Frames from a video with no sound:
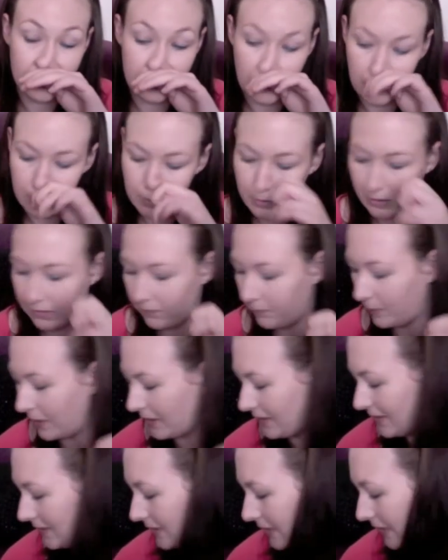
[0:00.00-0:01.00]
So
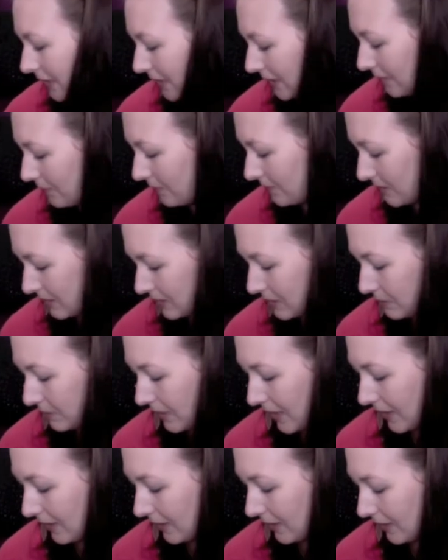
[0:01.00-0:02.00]
it's
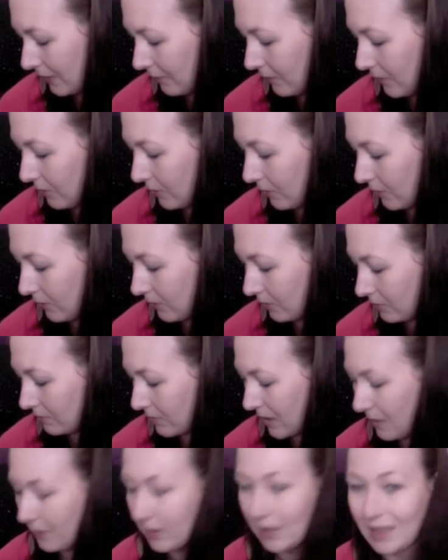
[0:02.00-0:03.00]
mainly Rimmel,
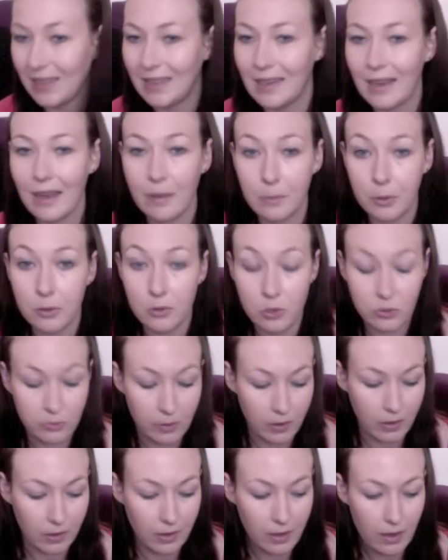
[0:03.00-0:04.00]
Maybelline and
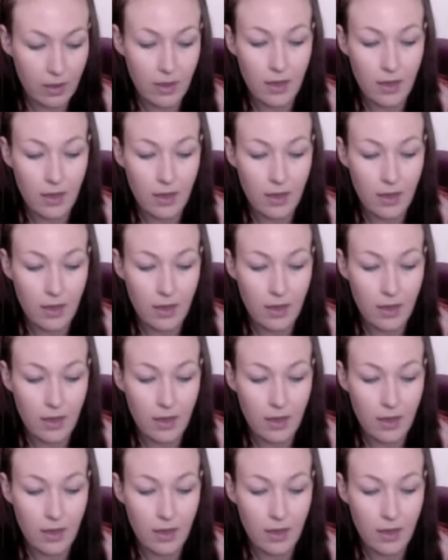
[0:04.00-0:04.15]
Bourjois,